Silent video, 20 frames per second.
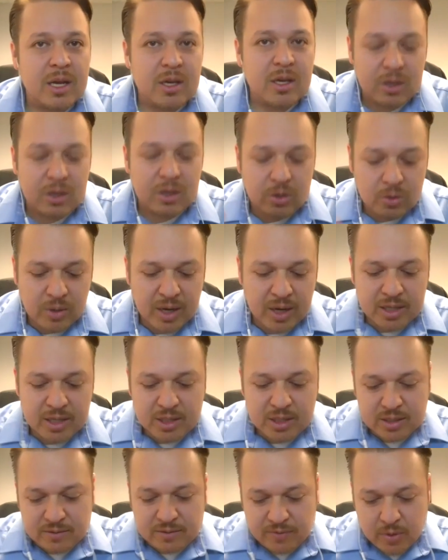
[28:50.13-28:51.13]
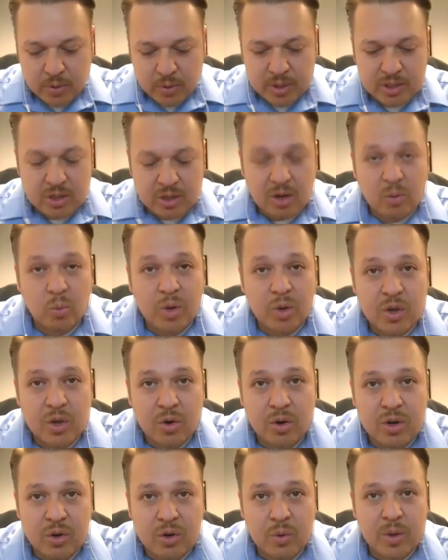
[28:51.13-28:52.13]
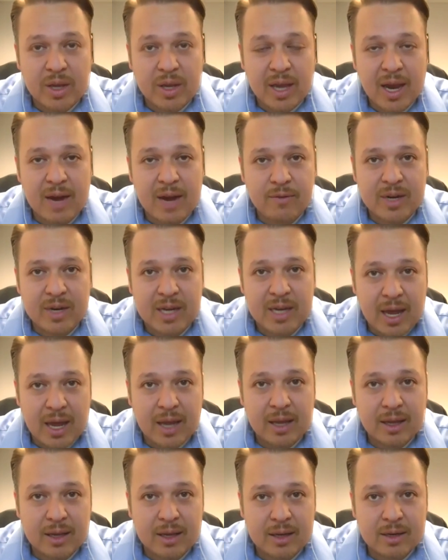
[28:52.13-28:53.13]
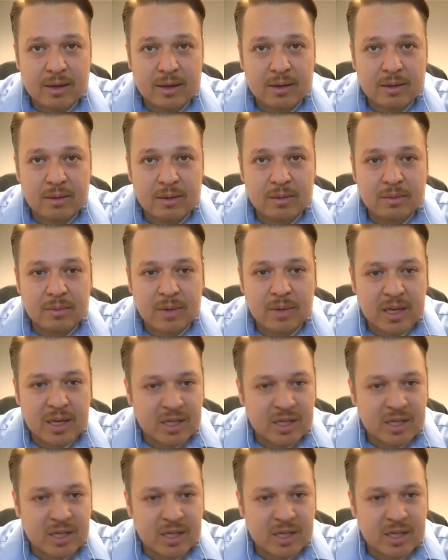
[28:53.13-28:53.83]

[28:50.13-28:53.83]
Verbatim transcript: You got to just focus on what you're doing every day and